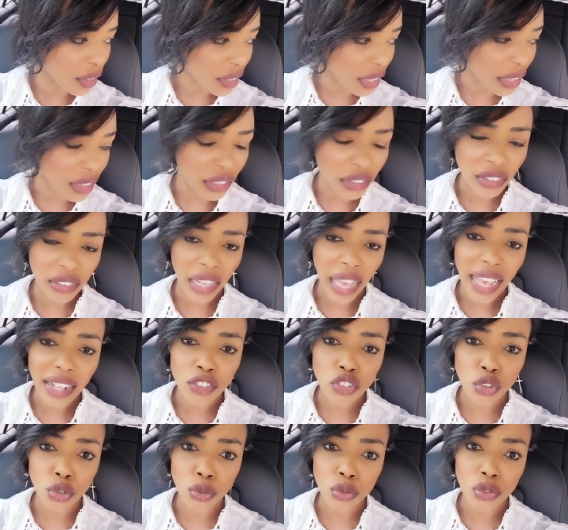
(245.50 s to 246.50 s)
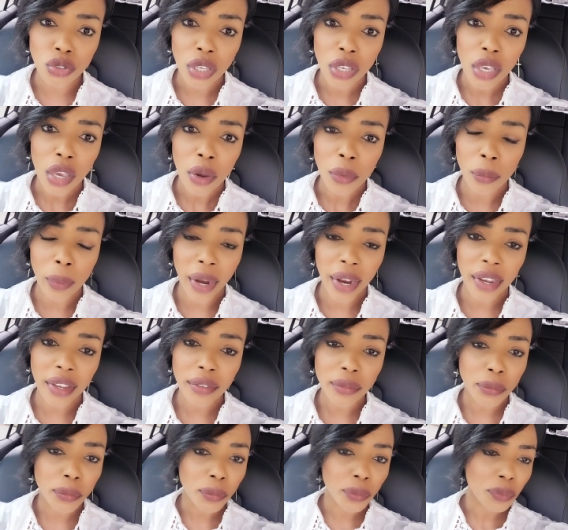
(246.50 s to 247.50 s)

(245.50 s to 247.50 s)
look at the statues, right,